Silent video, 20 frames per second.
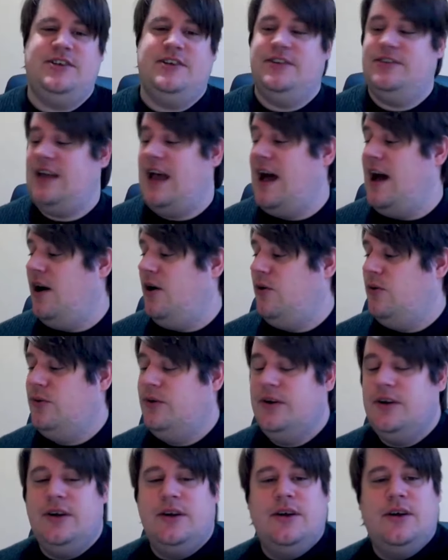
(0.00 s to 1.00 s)
is
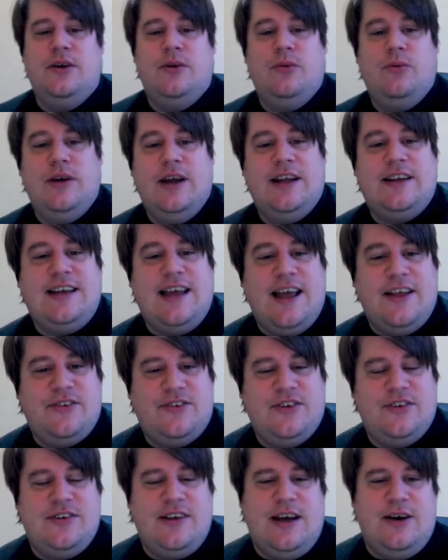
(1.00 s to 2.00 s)
how it
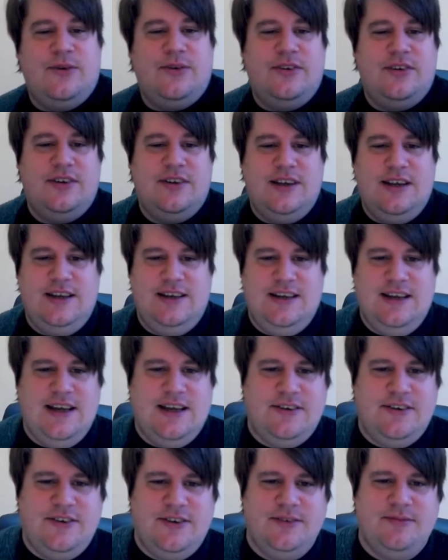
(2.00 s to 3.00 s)
cancels out in the
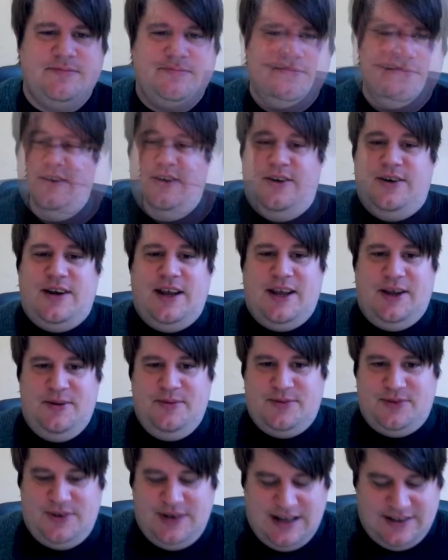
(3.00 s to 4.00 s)
end. Okay,
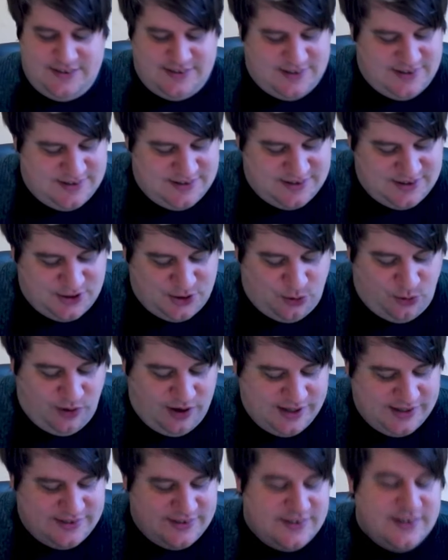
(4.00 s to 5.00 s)
so that's
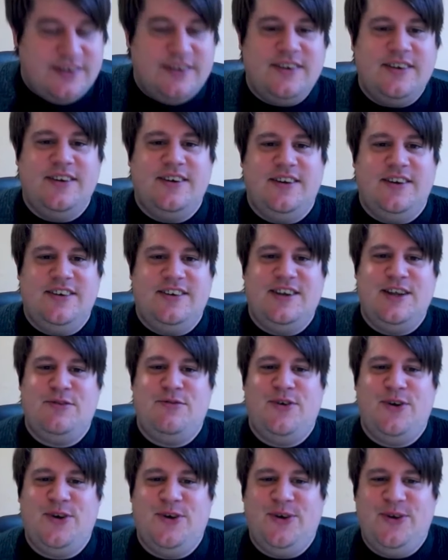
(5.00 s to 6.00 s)
quite
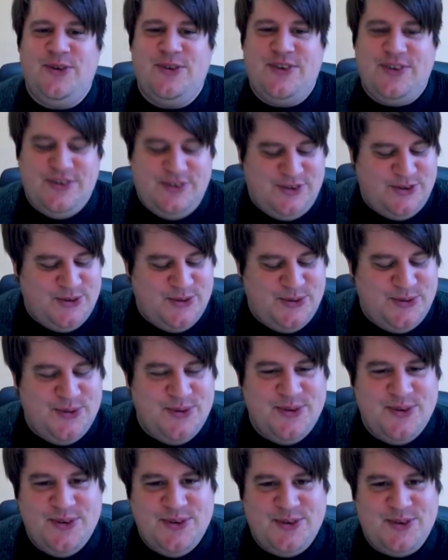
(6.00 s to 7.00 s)
difficult to
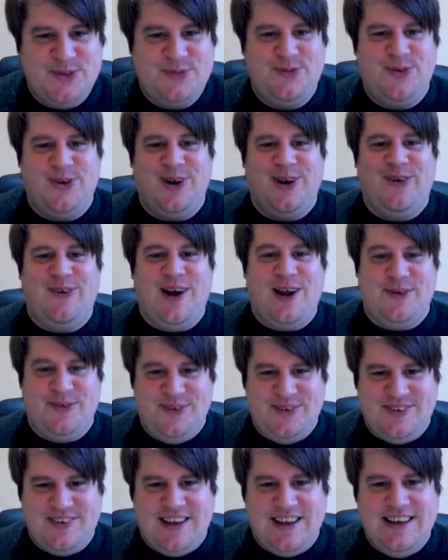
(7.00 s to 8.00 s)
follow, I
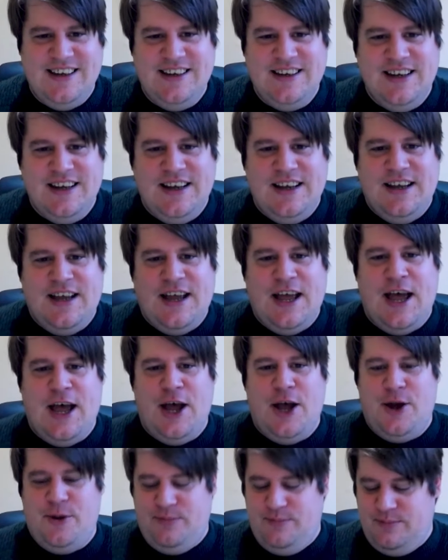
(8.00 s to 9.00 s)
would say,
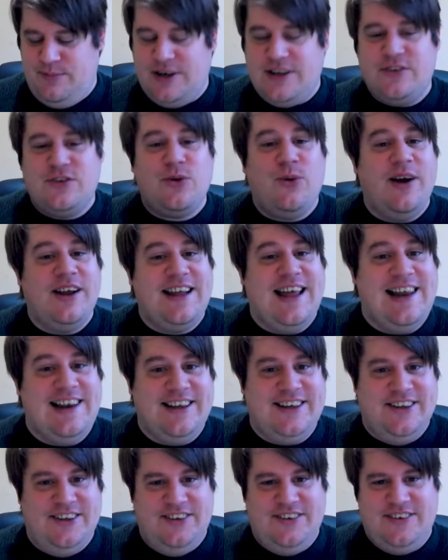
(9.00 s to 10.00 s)
but it's quite
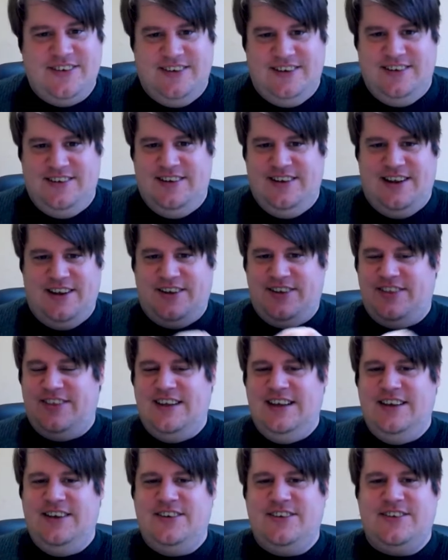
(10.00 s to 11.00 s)
elegant. Like,
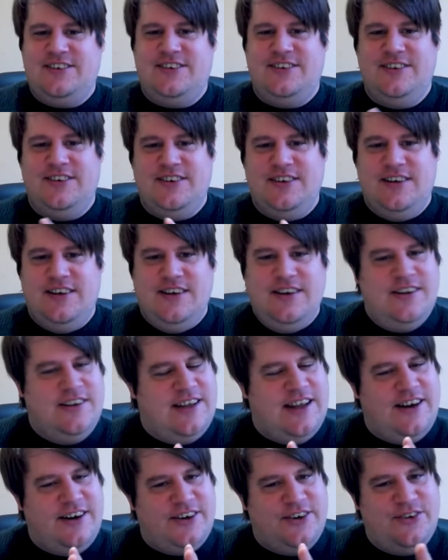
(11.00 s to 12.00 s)
things
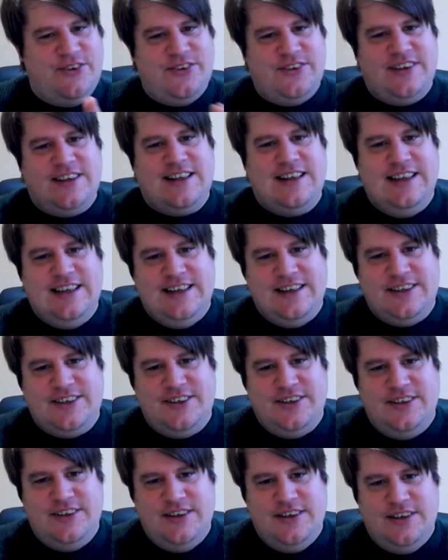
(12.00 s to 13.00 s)
that are not
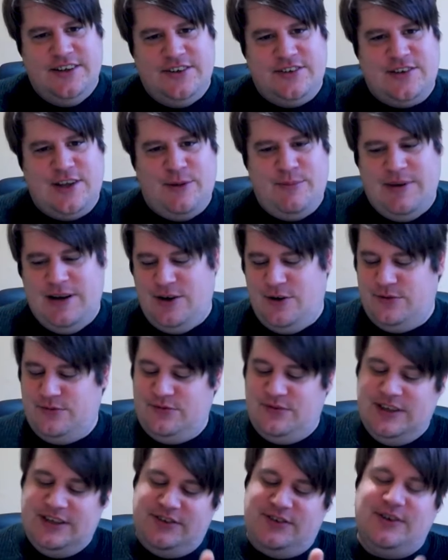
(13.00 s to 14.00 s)
clear somehow
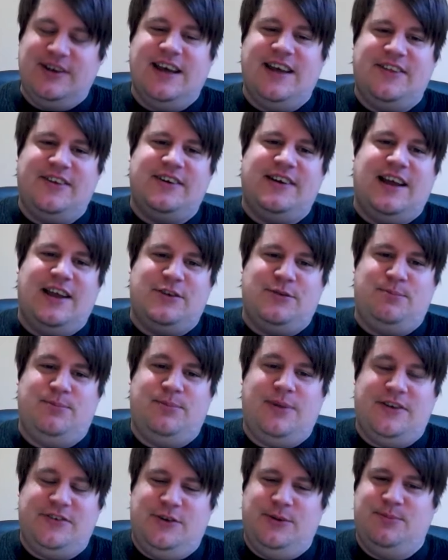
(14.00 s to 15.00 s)
fit together as
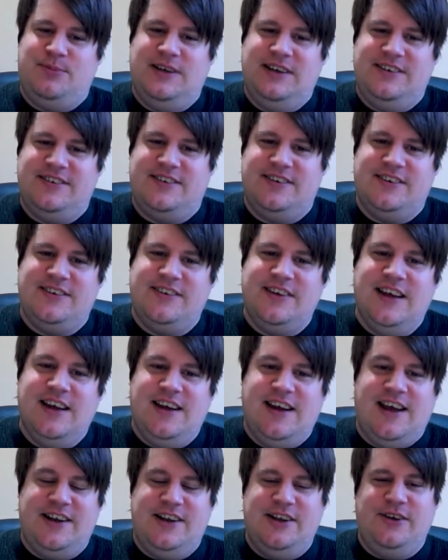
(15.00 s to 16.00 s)
puzzle pieces,
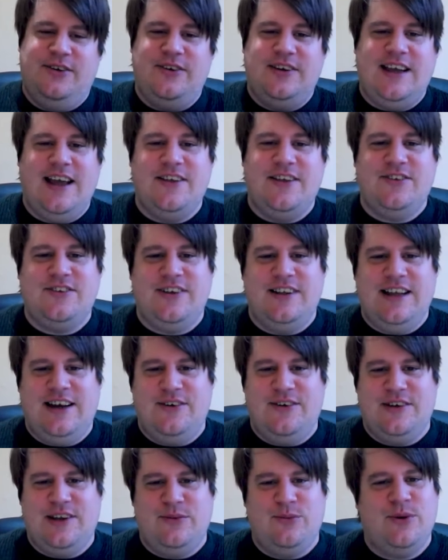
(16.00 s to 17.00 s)
and they all cancel
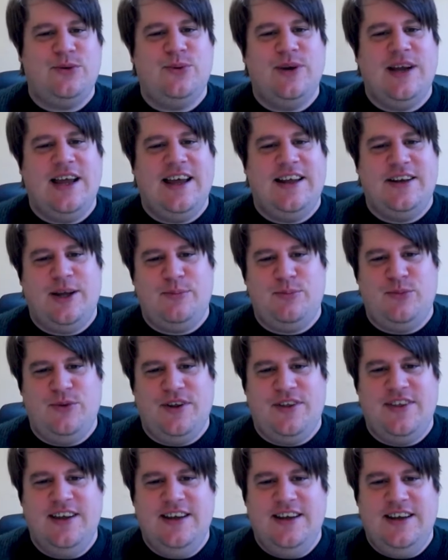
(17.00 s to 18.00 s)
out, and what we end up
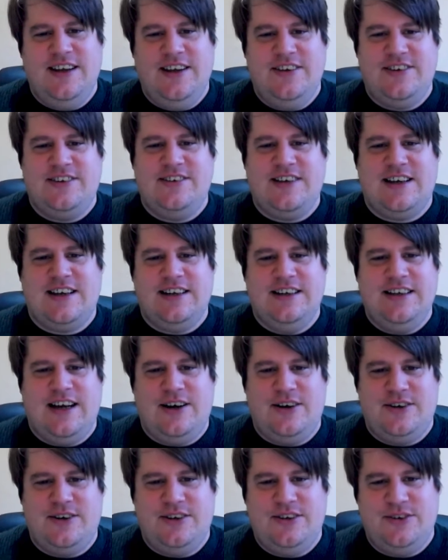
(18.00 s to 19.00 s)
with is exactly
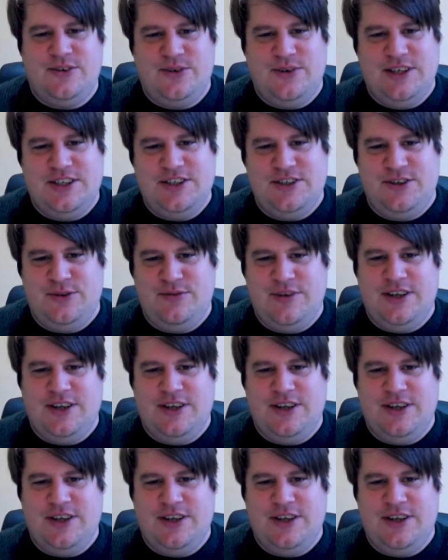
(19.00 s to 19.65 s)
our original